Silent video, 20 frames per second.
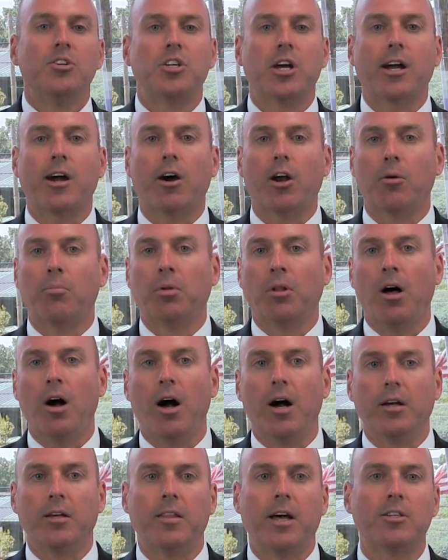Check out our
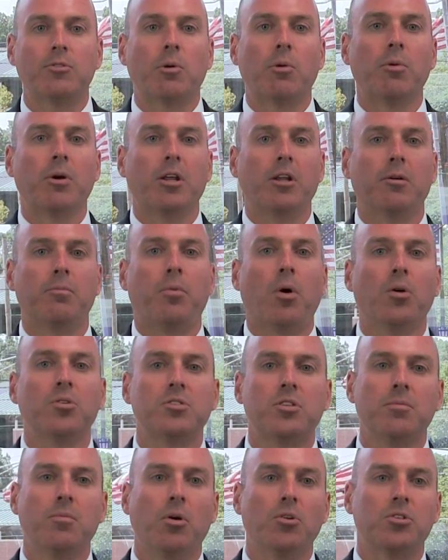blog. That's where we're going to
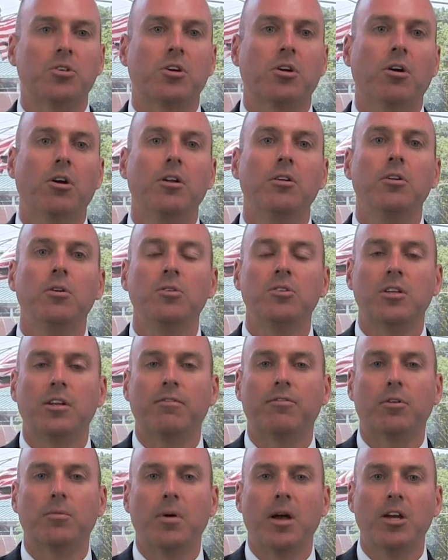post the most current news
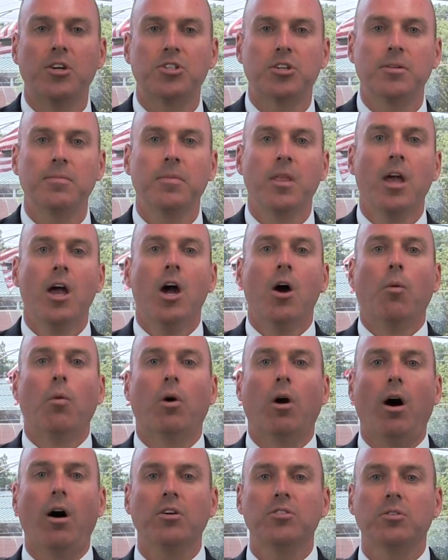and information.
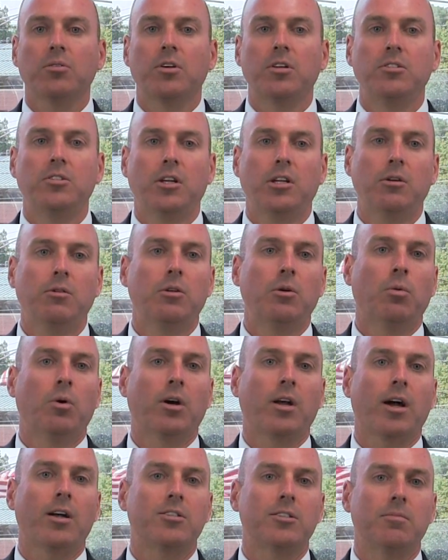We're also continuing to
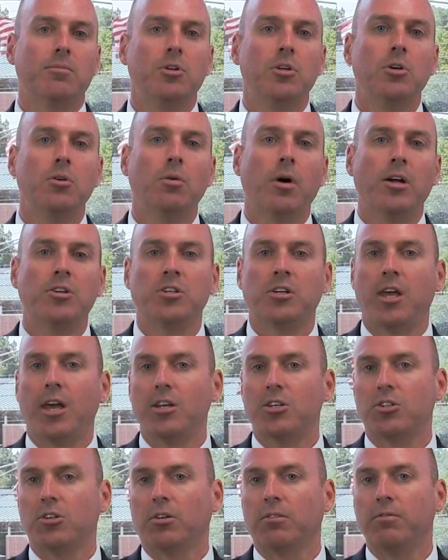work on some new
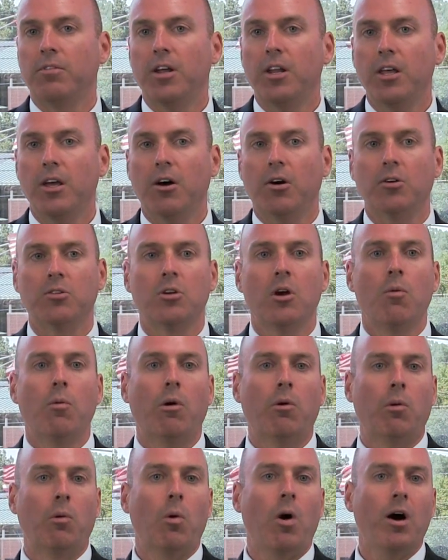educational videos
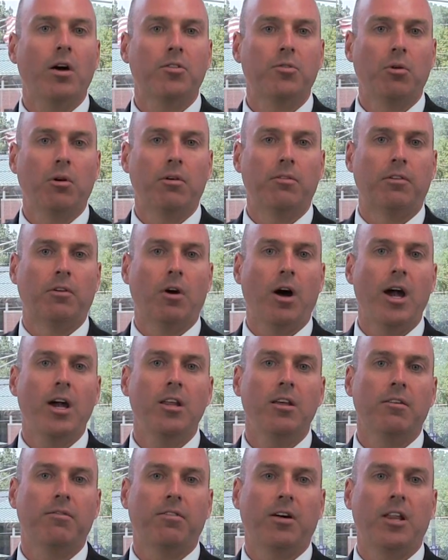where we'll walk through a
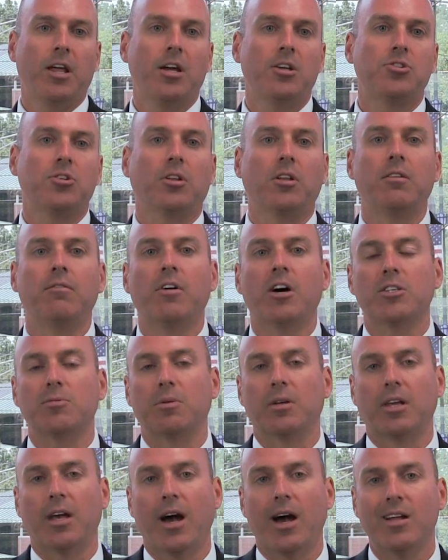variety of financial and
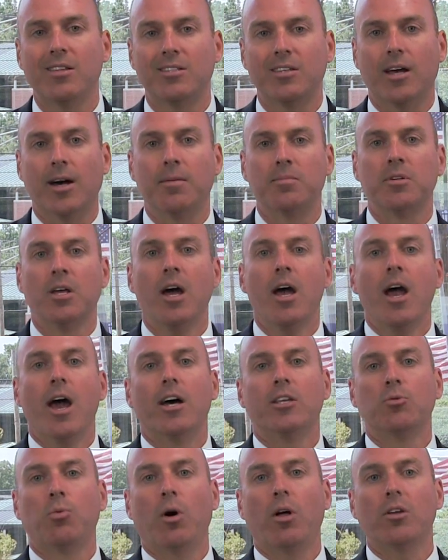investment concepts,
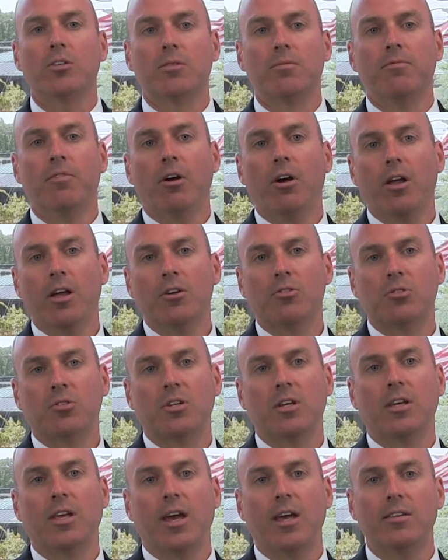as well as some very
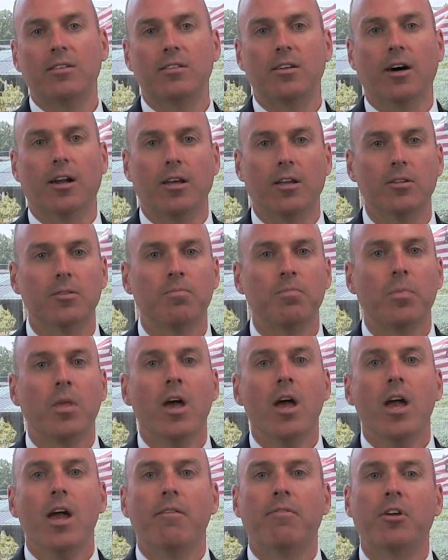interesting case studies.
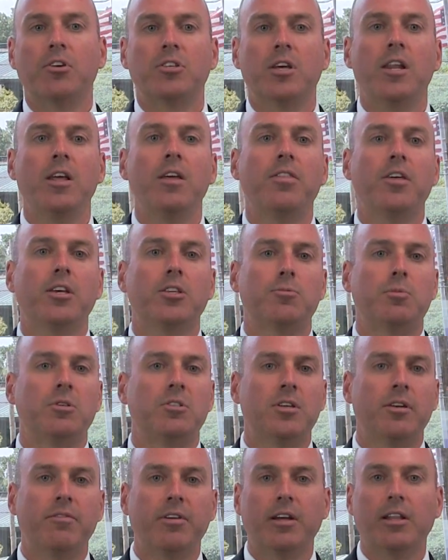If there's anything
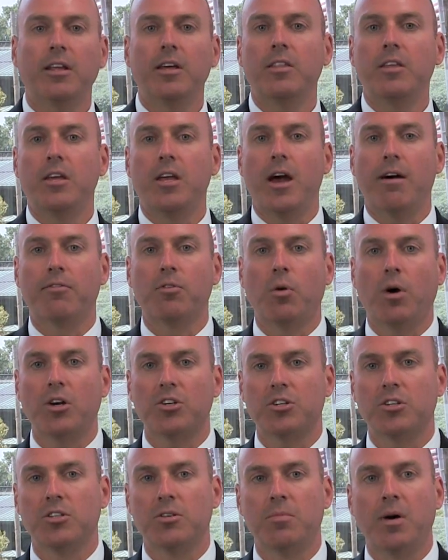specifically that you have
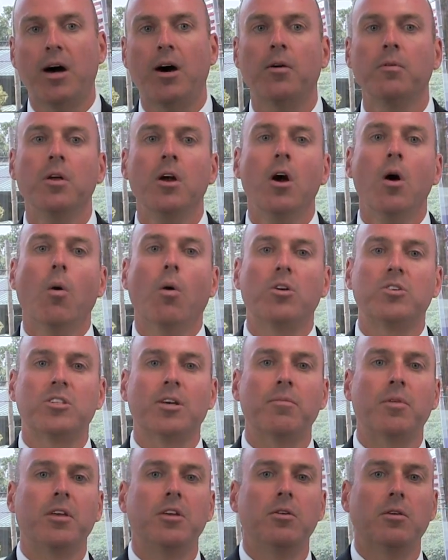questions about or
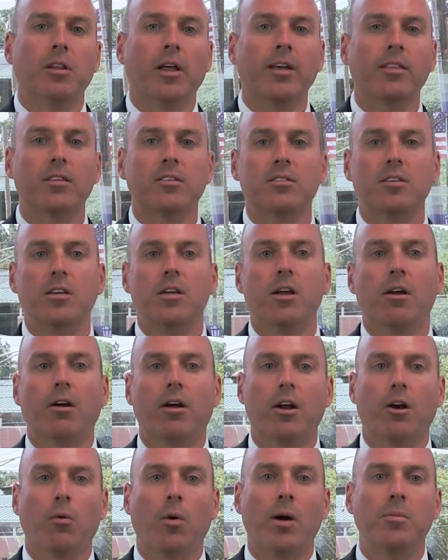something you'd like to see here
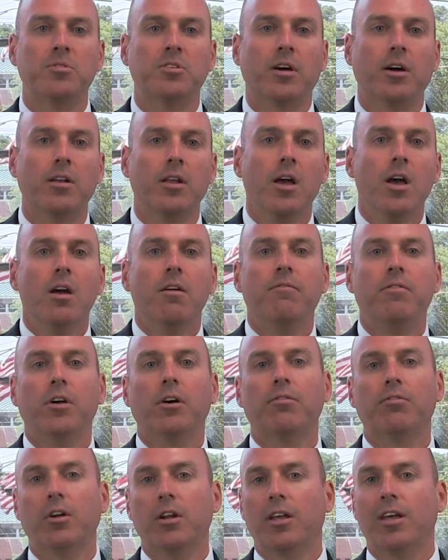on our website,
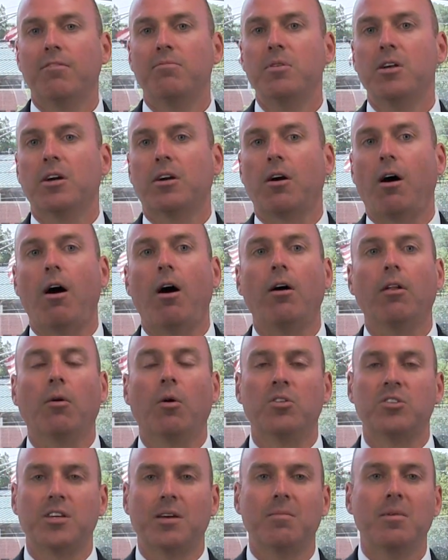feel free to give me a call
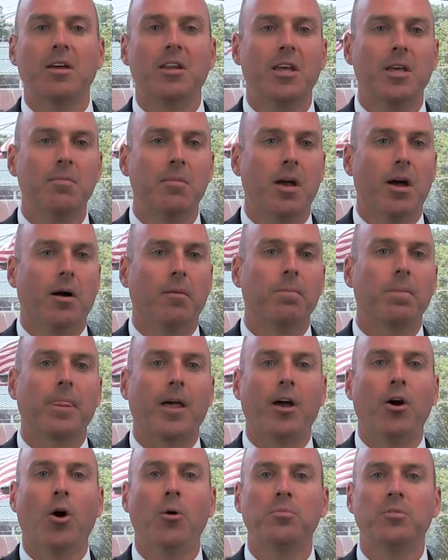or send me an email.
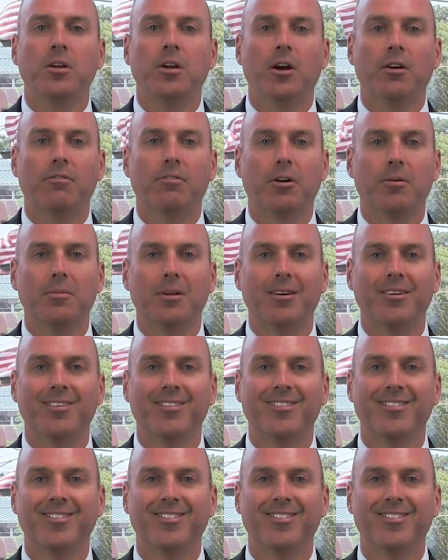I hope to hear from you.